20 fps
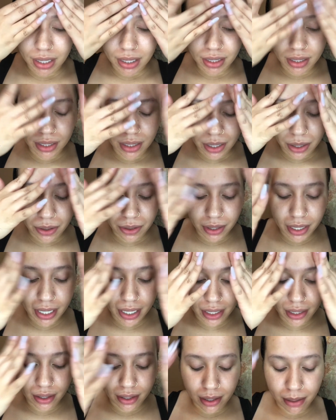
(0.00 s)
So
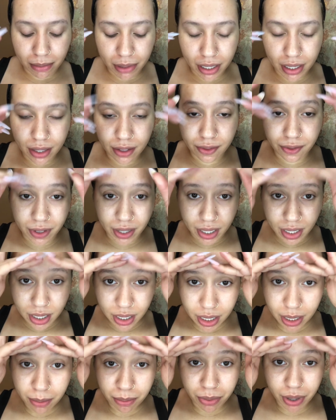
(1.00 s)
again, I'm just
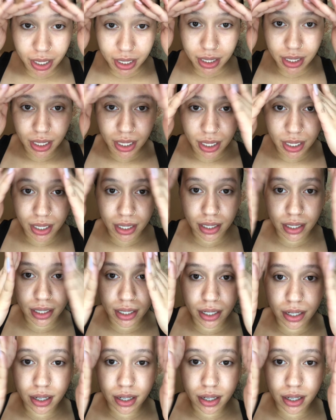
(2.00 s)
finishing pressing in.